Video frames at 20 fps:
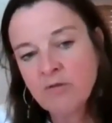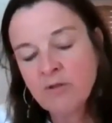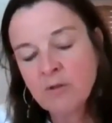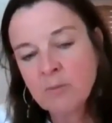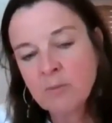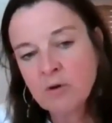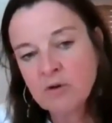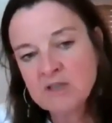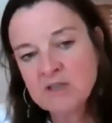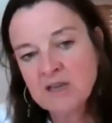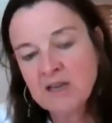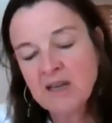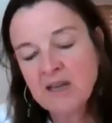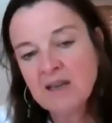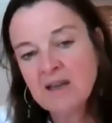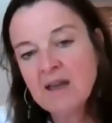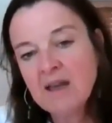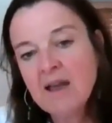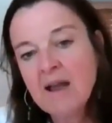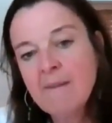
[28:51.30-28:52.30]
body,
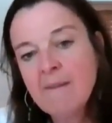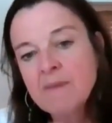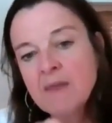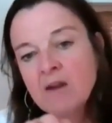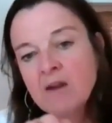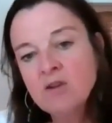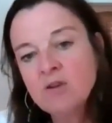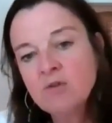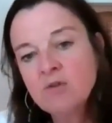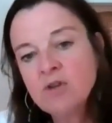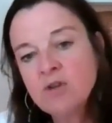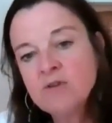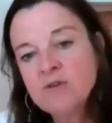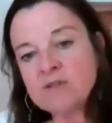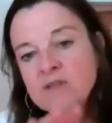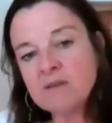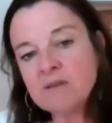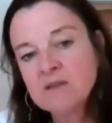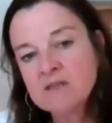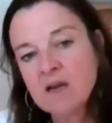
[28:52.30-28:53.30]
and you're
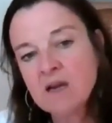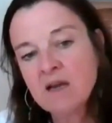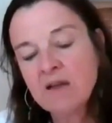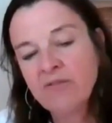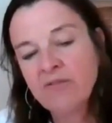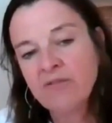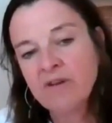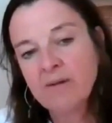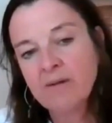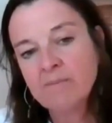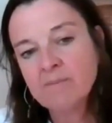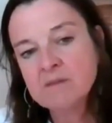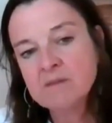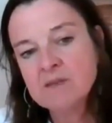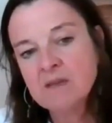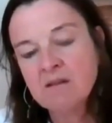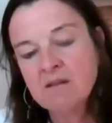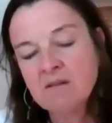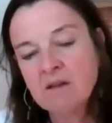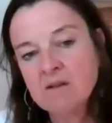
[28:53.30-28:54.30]
using the diaphragm.
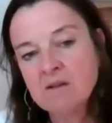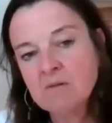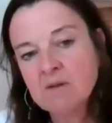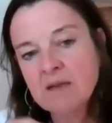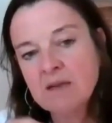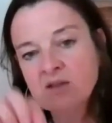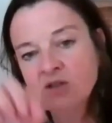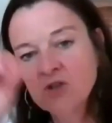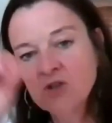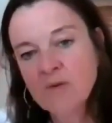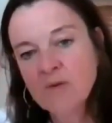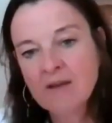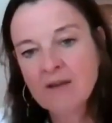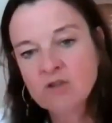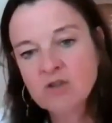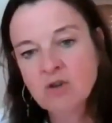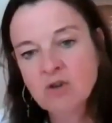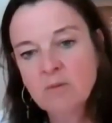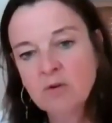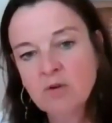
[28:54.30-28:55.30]
So I don't want to get too
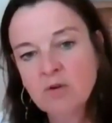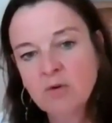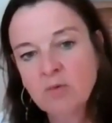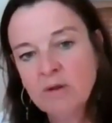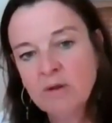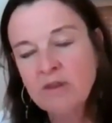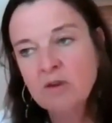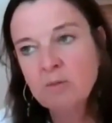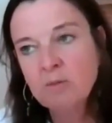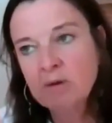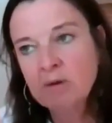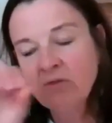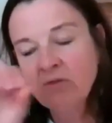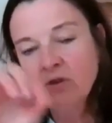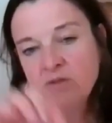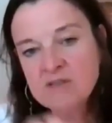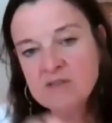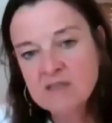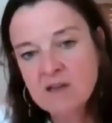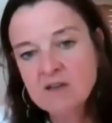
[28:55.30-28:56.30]
anatomical with you, but if
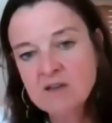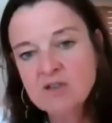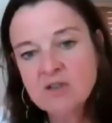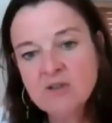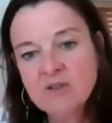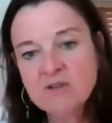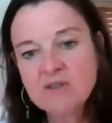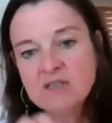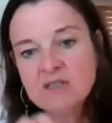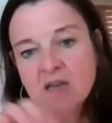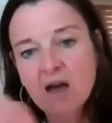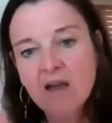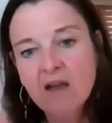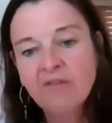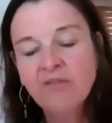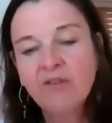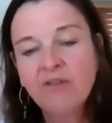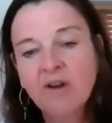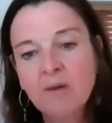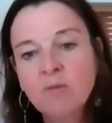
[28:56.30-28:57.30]
you start to use the
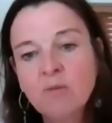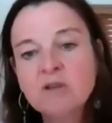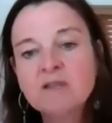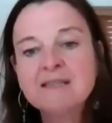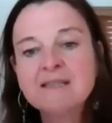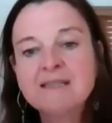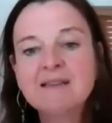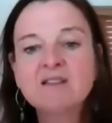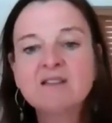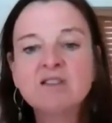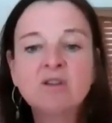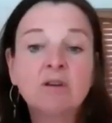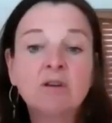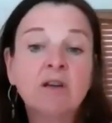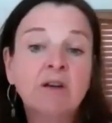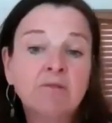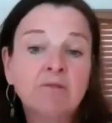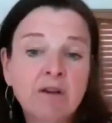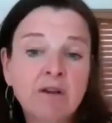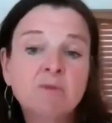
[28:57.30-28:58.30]
diaphragm, which is linked to your
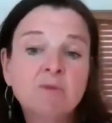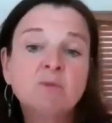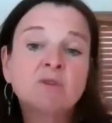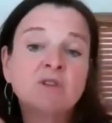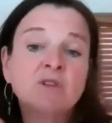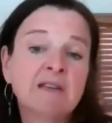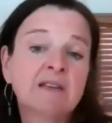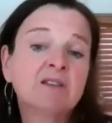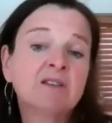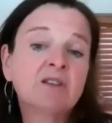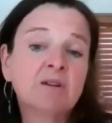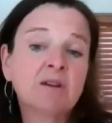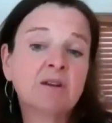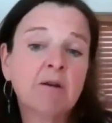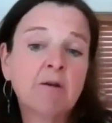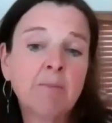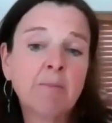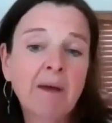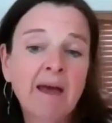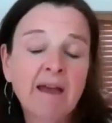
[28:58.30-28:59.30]
lower ribs, which is linked to your
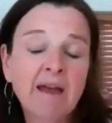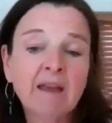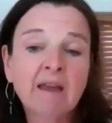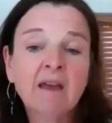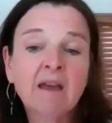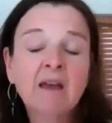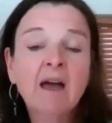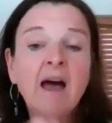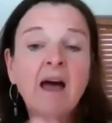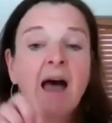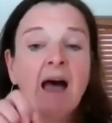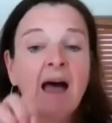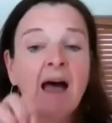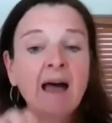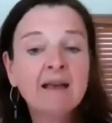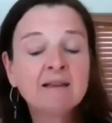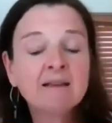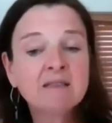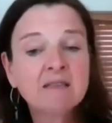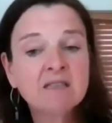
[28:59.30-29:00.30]
lower back,
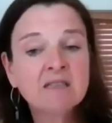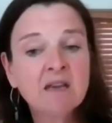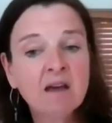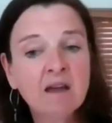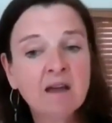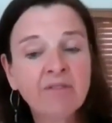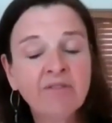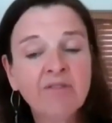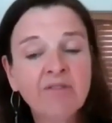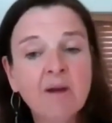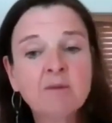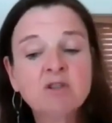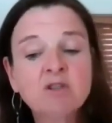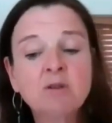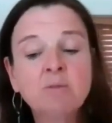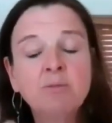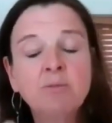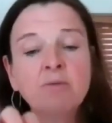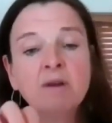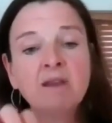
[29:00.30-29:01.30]
as the diaphragm, as
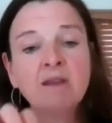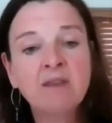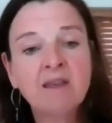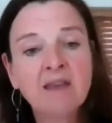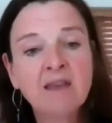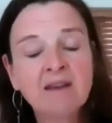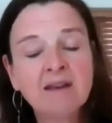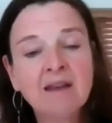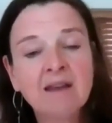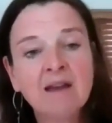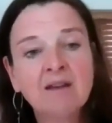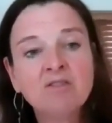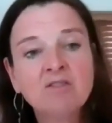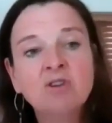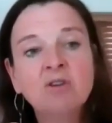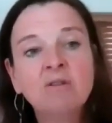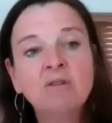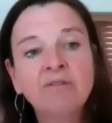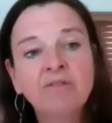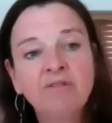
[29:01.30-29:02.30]
you breathe in and out,
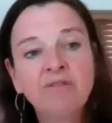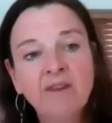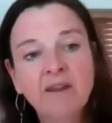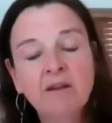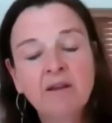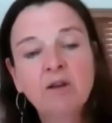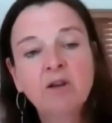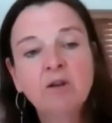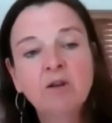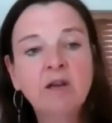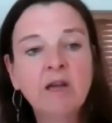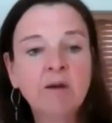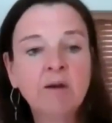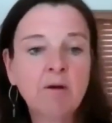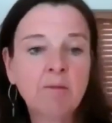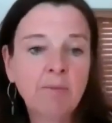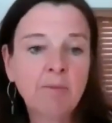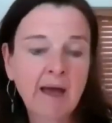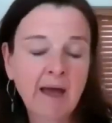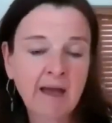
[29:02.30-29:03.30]
you'll feel your
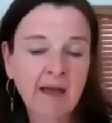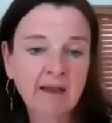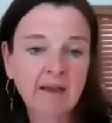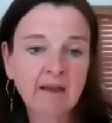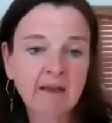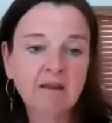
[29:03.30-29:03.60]
lower back